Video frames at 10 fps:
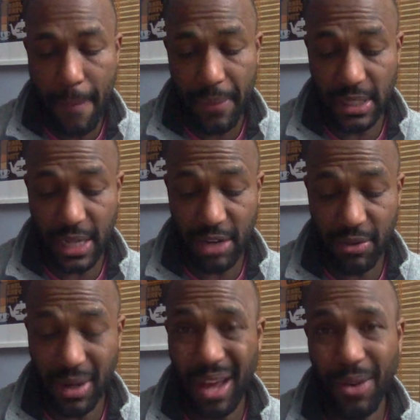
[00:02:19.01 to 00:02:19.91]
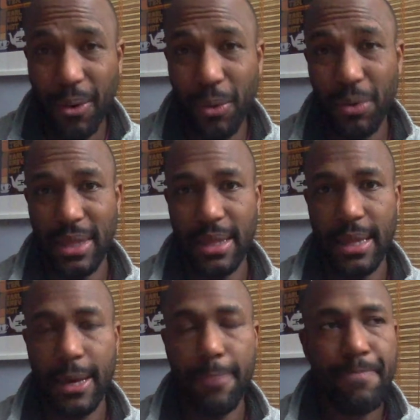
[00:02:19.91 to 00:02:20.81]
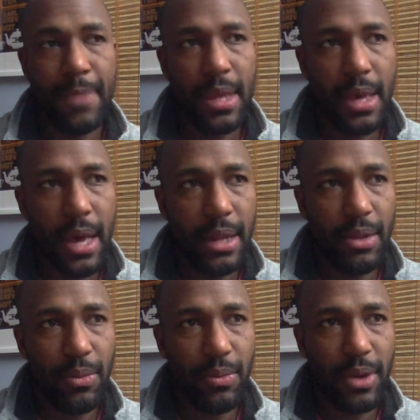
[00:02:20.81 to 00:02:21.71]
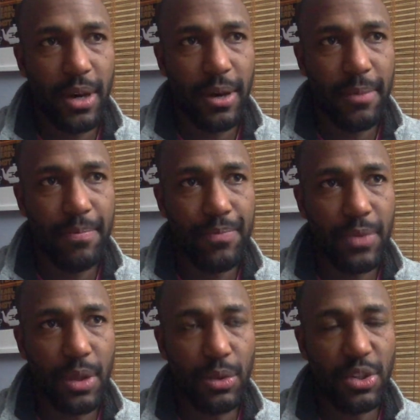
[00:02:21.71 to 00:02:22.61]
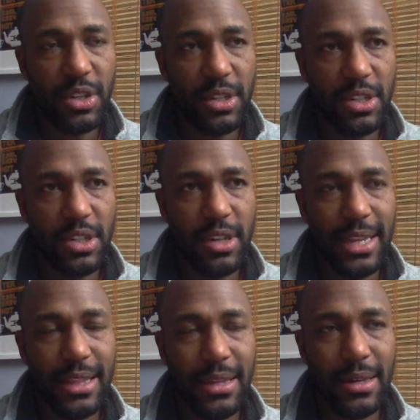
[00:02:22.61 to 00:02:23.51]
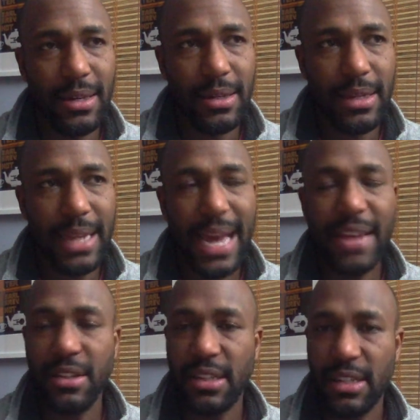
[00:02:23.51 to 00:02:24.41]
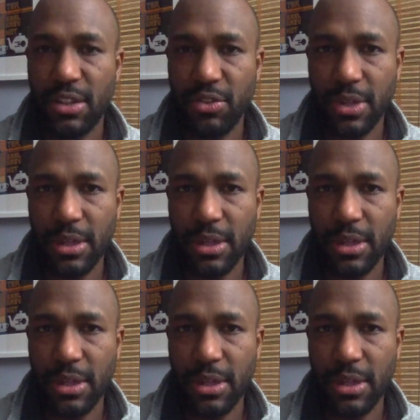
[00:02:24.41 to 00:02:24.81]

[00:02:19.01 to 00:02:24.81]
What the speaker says: is actually a lot older than that. And there were studies done in the 19th century